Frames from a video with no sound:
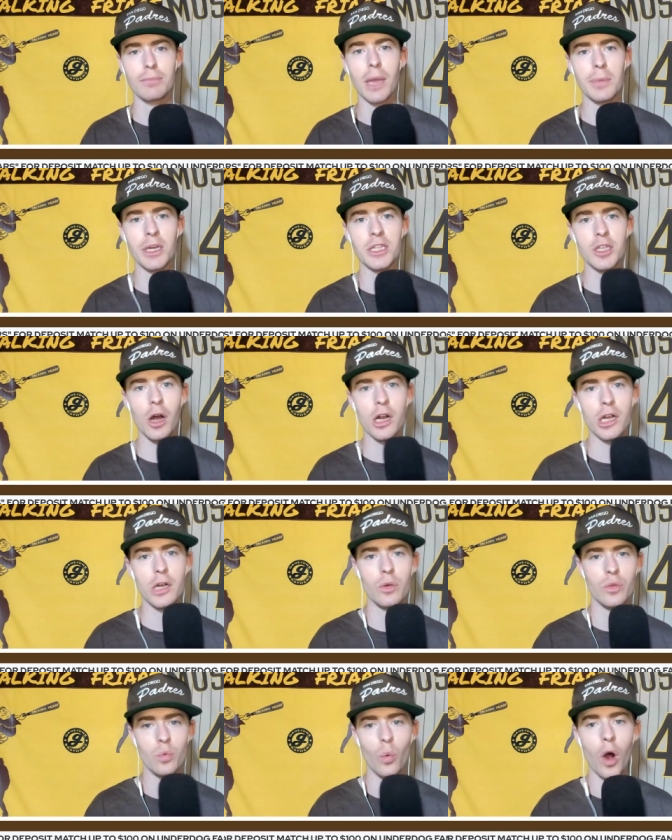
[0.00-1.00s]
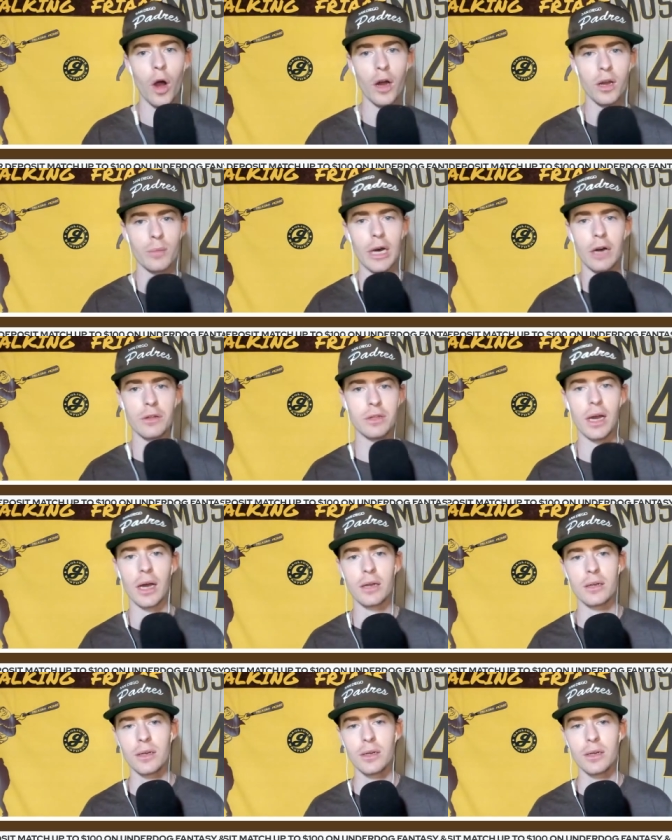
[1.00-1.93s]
maybe talking with Juan about that.